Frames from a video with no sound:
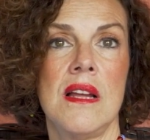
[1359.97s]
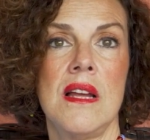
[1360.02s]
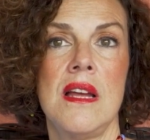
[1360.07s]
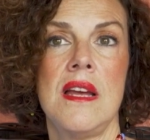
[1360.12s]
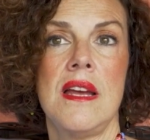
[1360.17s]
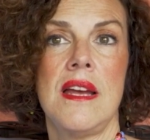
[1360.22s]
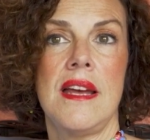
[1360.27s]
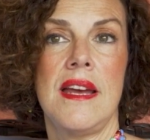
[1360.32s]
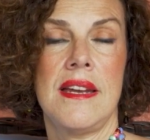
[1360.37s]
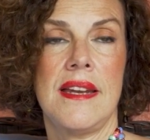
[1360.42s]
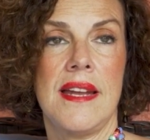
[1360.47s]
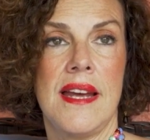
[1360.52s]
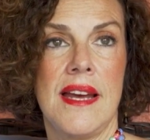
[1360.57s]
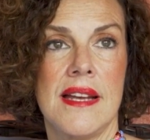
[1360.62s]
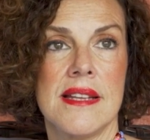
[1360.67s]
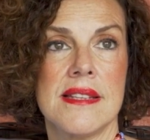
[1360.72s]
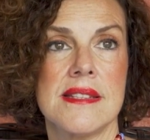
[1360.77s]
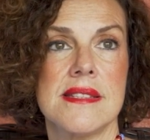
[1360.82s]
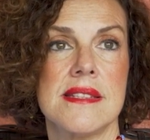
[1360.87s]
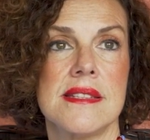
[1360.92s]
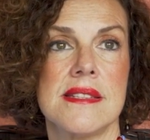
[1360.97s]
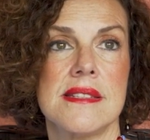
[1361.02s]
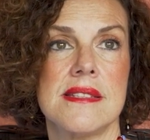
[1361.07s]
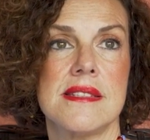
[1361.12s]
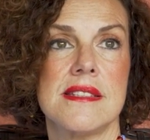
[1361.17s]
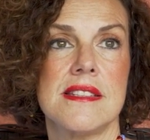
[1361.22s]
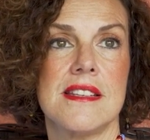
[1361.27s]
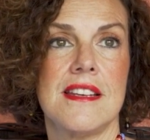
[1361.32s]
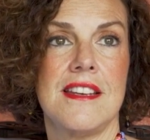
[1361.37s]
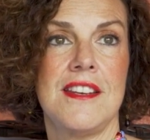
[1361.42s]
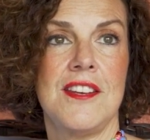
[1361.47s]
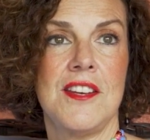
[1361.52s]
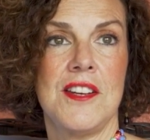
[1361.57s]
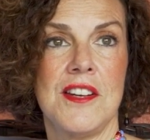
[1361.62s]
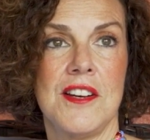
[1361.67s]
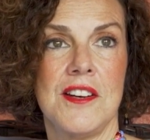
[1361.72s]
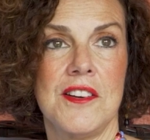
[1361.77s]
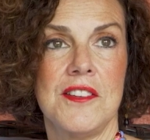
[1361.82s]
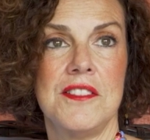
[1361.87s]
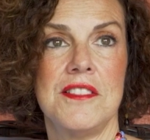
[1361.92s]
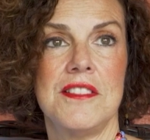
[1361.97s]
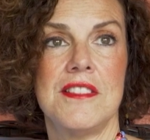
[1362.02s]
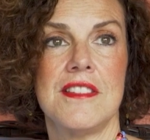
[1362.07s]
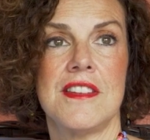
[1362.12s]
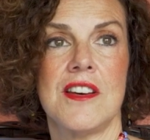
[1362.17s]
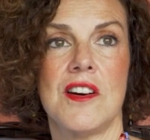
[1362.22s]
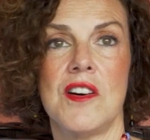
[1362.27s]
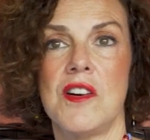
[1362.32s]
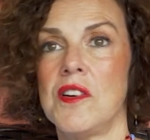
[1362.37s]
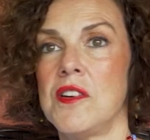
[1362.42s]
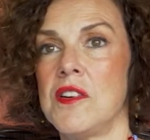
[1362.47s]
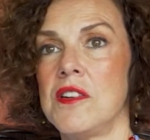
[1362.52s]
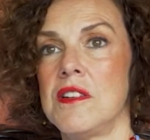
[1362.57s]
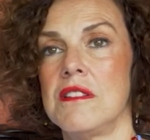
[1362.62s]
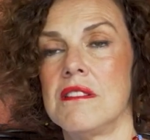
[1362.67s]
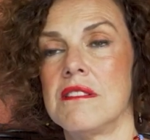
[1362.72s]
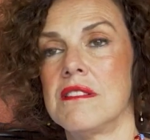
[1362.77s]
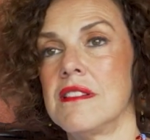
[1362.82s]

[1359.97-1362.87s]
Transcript: enhances, the whole